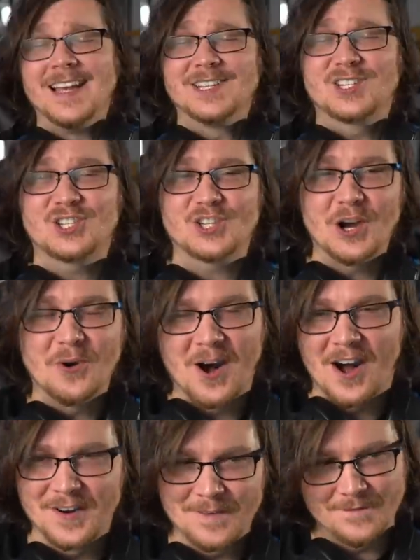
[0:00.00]
is so
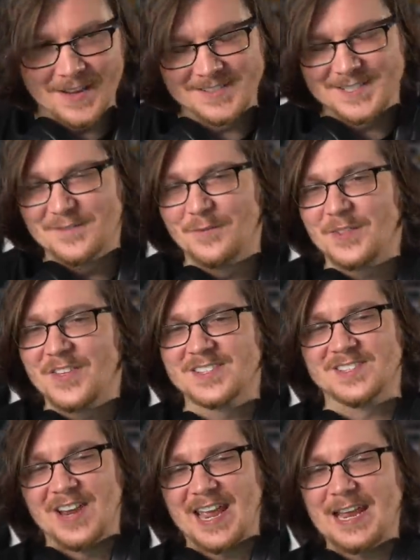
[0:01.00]
uninventive with
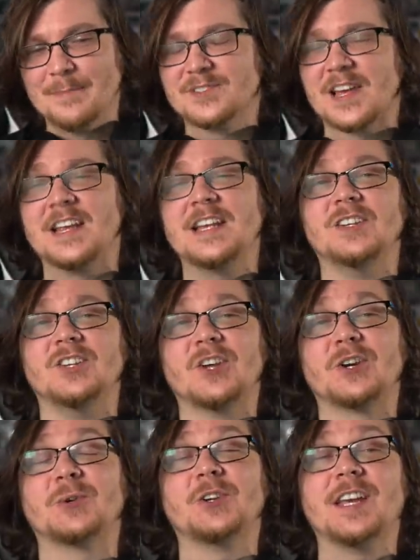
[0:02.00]
his names that he
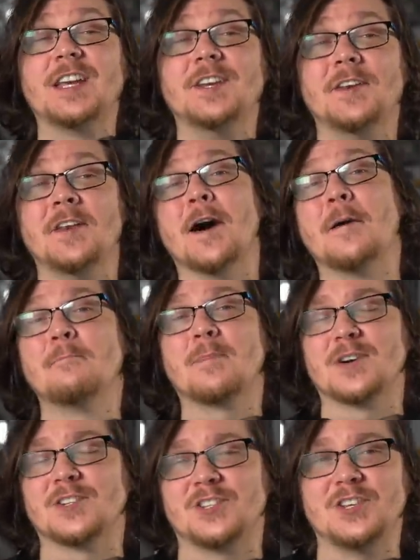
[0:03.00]
literally
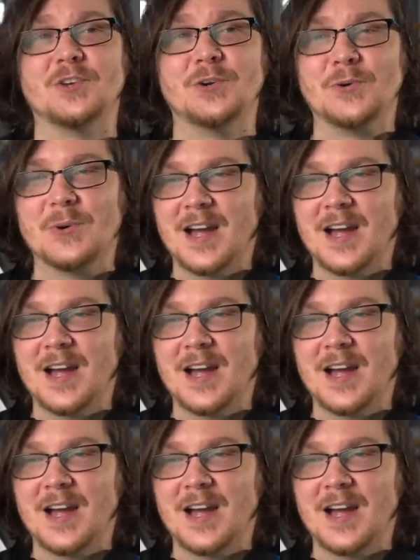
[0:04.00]
numbers you.